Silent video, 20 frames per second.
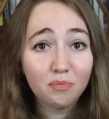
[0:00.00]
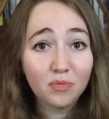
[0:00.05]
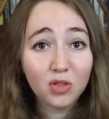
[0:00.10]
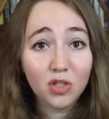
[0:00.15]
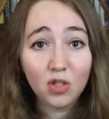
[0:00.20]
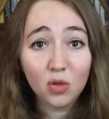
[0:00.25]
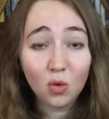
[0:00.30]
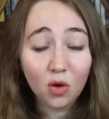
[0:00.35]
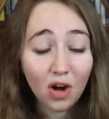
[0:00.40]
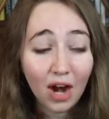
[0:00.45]

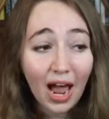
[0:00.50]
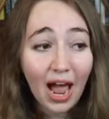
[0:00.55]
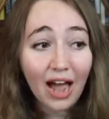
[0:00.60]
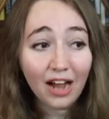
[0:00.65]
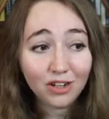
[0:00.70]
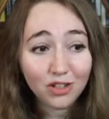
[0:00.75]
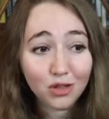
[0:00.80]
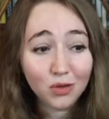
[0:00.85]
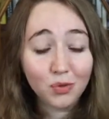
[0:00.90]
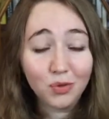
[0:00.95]
your
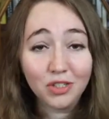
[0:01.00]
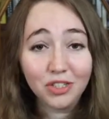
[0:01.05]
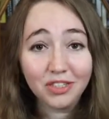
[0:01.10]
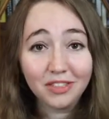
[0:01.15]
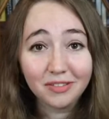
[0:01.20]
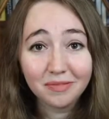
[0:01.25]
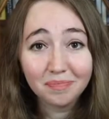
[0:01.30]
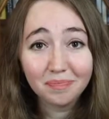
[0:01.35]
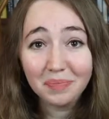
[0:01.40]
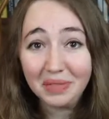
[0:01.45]
actual
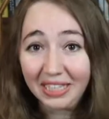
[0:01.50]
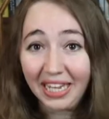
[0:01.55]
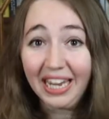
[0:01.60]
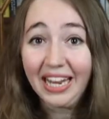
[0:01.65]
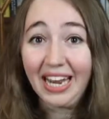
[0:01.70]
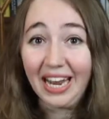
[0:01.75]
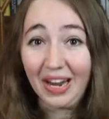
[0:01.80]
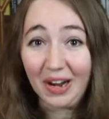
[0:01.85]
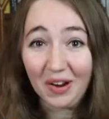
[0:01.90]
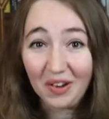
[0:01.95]

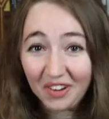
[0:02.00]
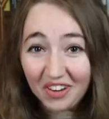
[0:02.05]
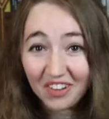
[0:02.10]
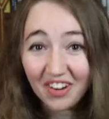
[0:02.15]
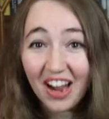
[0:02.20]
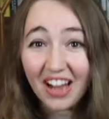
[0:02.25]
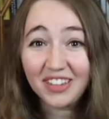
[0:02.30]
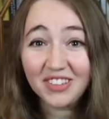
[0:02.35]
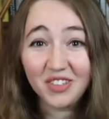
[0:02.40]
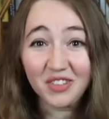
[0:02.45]
playing or your
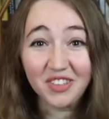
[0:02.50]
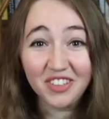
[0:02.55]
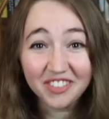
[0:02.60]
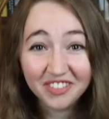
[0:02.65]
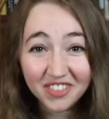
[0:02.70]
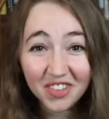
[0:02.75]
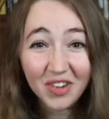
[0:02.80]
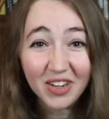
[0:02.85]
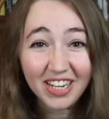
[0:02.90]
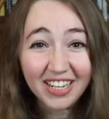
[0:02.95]
actual
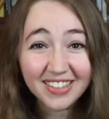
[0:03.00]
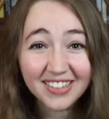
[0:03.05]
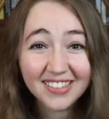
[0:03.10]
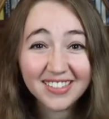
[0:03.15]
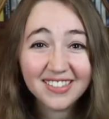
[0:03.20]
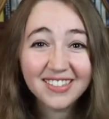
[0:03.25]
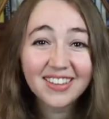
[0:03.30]
voice.